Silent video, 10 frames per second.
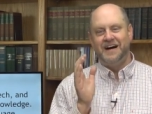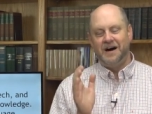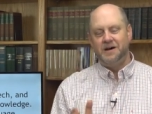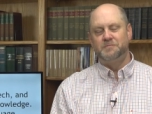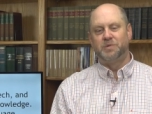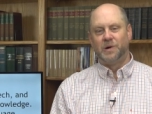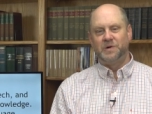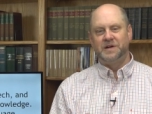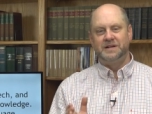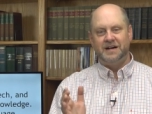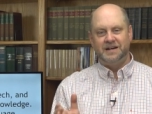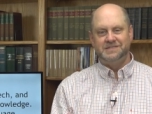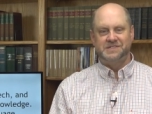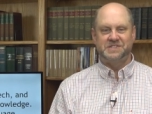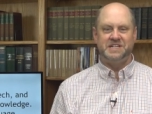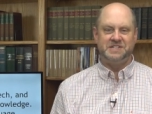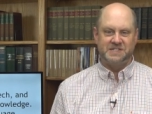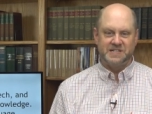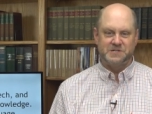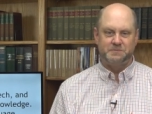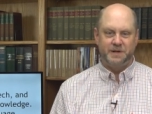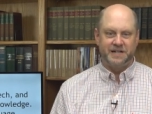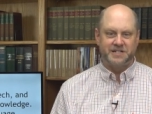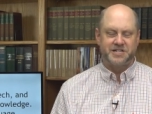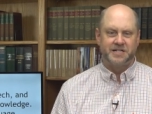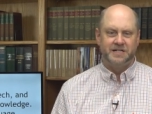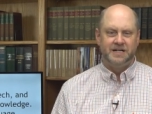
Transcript: unbroken, unceasing speech.